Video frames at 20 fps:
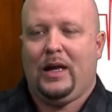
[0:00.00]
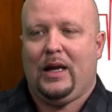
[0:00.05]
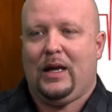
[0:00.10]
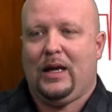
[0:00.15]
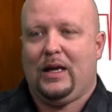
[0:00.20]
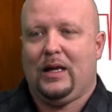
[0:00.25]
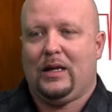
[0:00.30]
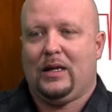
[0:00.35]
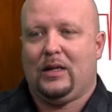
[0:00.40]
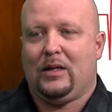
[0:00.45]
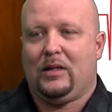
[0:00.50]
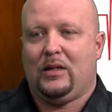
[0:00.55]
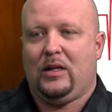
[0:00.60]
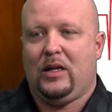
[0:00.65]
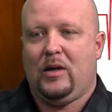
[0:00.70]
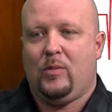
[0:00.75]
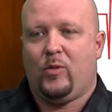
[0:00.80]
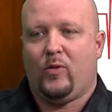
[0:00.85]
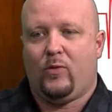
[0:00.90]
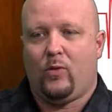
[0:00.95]
And
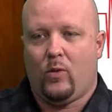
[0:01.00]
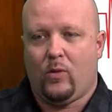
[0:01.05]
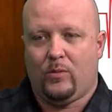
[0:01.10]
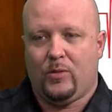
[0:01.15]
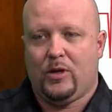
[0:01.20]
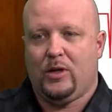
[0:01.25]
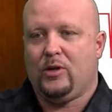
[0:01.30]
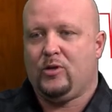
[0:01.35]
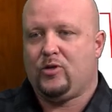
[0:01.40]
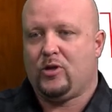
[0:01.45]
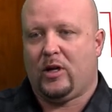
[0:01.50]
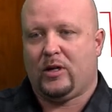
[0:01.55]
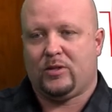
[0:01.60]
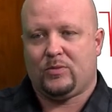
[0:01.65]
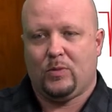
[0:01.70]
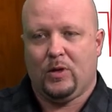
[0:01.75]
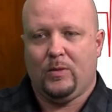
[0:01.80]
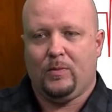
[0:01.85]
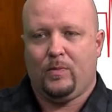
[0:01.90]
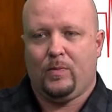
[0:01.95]
he performed an
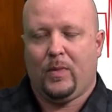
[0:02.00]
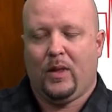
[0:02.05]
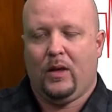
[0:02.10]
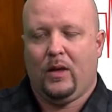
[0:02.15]
adjustment.